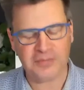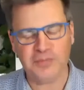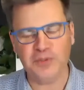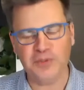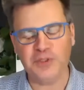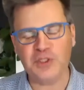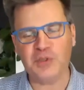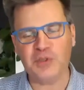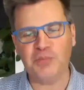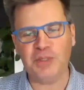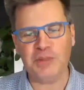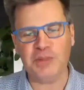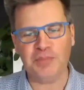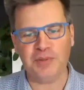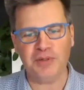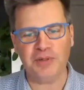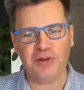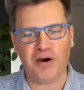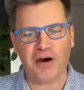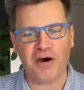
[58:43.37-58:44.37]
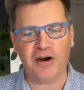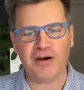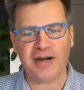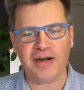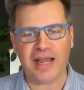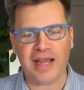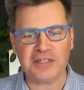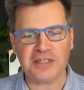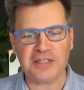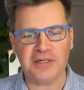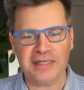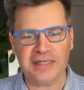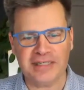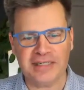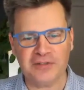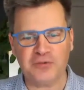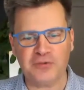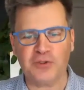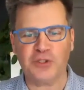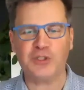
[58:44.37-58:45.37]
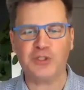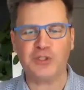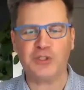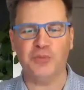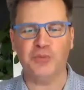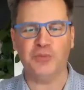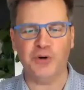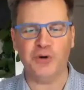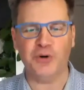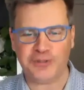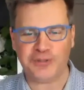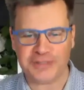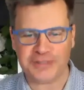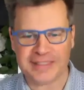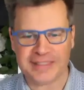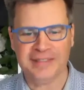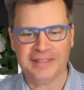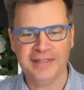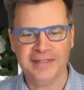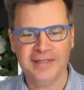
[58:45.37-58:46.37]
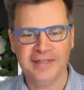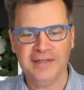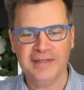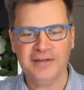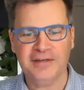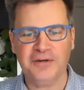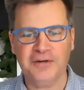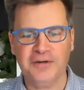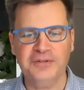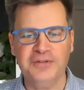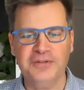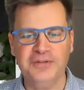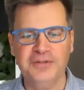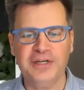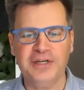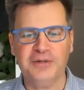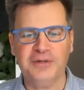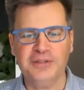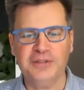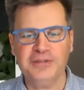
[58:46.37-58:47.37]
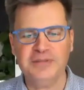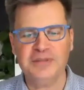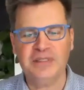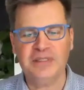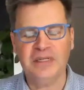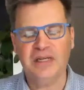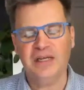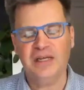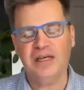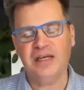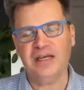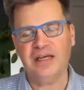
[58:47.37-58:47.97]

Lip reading: most people are actually trustworthy on their own.